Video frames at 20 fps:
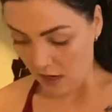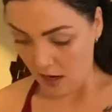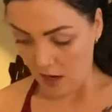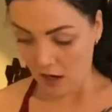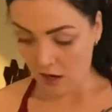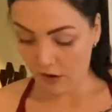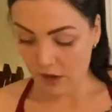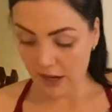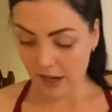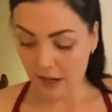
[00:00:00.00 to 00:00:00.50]

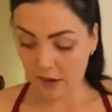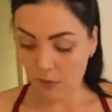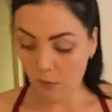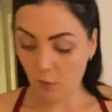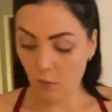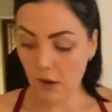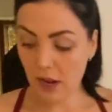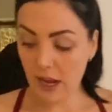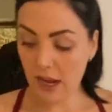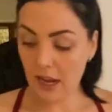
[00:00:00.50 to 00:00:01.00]
Alright,
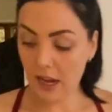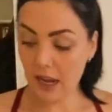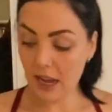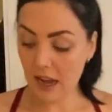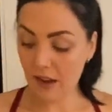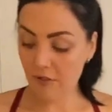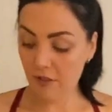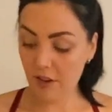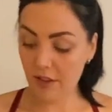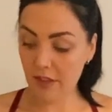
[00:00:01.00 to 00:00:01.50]
weigh
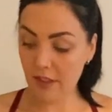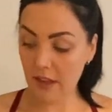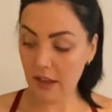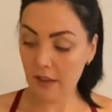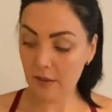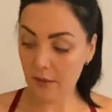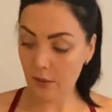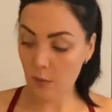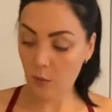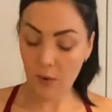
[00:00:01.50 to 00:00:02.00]

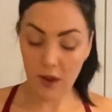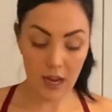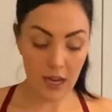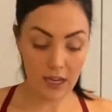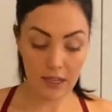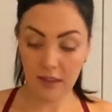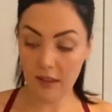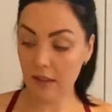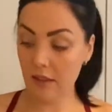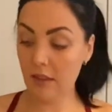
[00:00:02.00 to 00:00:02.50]
everything.
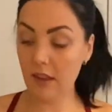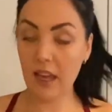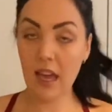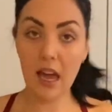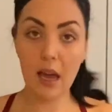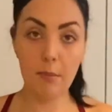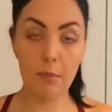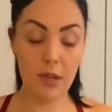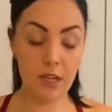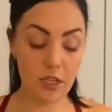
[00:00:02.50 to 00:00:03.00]
Weigh the
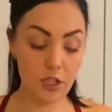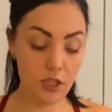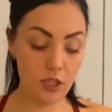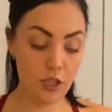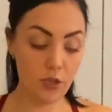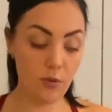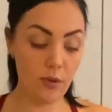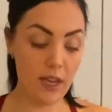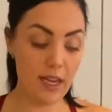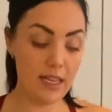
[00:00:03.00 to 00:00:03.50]
cabbage,
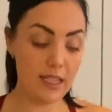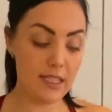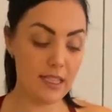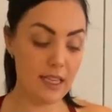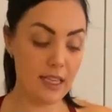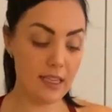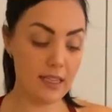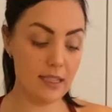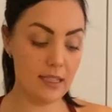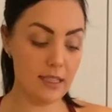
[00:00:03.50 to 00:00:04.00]

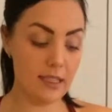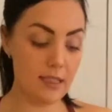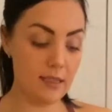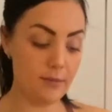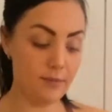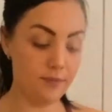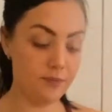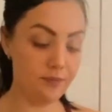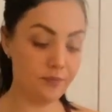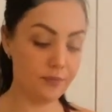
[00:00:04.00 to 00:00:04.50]
286.
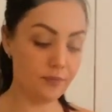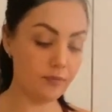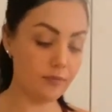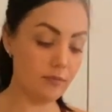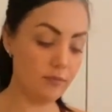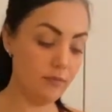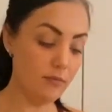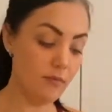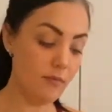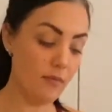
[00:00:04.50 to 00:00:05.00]

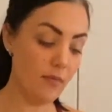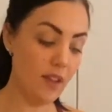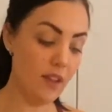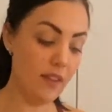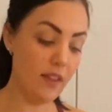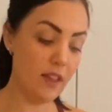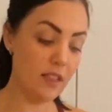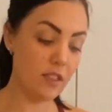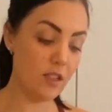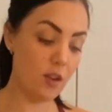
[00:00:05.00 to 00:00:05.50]

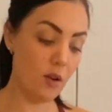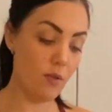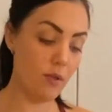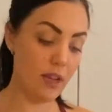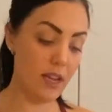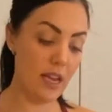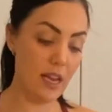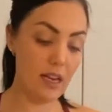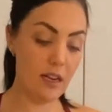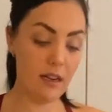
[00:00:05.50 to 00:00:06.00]
That's
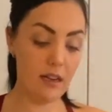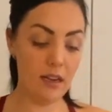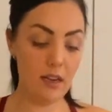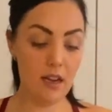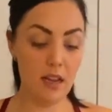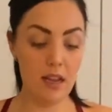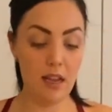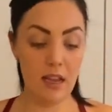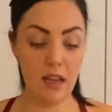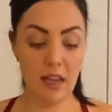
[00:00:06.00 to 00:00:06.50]
going in.
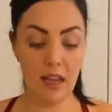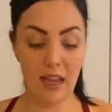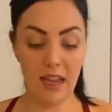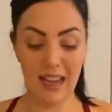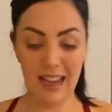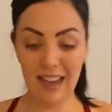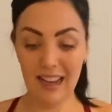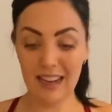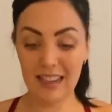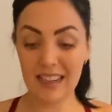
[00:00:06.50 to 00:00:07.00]

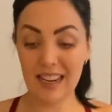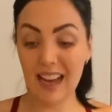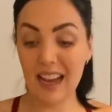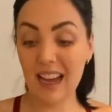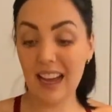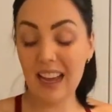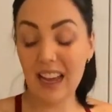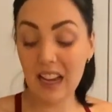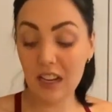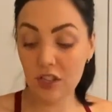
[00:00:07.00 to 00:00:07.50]
And
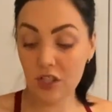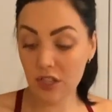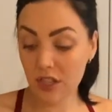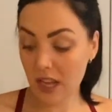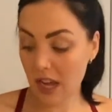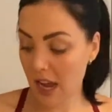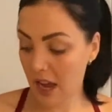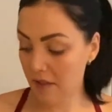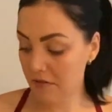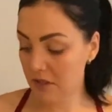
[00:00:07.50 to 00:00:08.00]
I actually
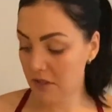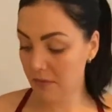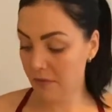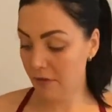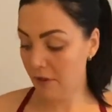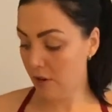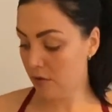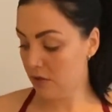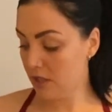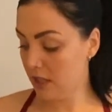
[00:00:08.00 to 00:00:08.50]
have some
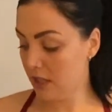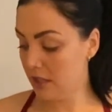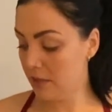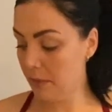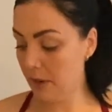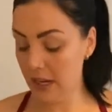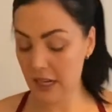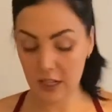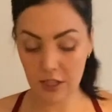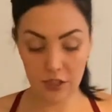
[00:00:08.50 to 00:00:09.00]
frozen
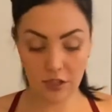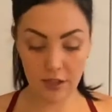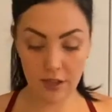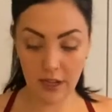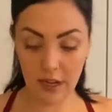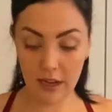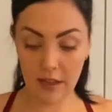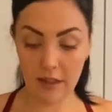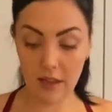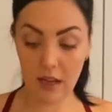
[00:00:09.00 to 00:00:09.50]
spinach that
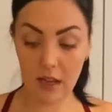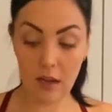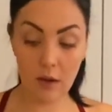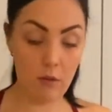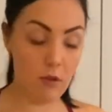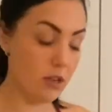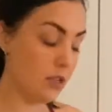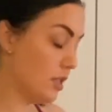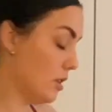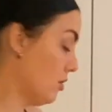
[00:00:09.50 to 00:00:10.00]
I think I
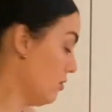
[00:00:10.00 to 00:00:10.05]
want